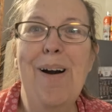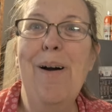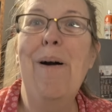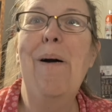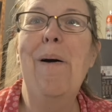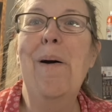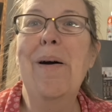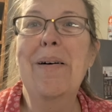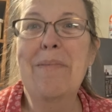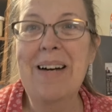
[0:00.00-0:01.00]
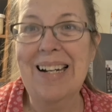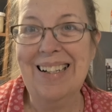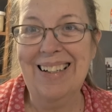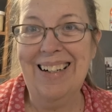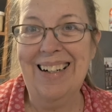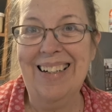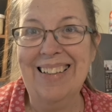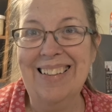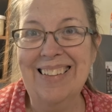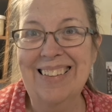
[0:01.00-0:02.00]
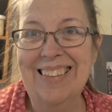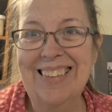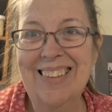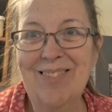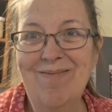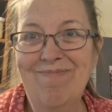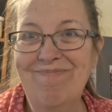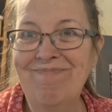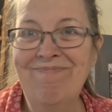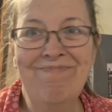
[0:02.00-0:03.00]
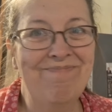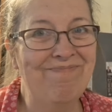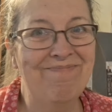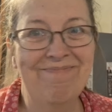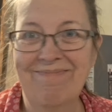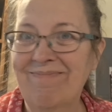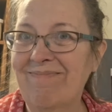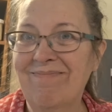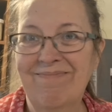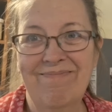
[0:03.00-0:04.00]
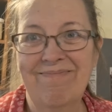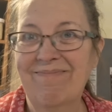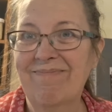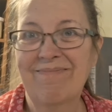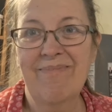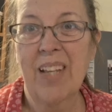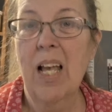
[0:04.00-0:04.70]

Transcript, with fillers: Oh, my God. Yes. Mm-hmm now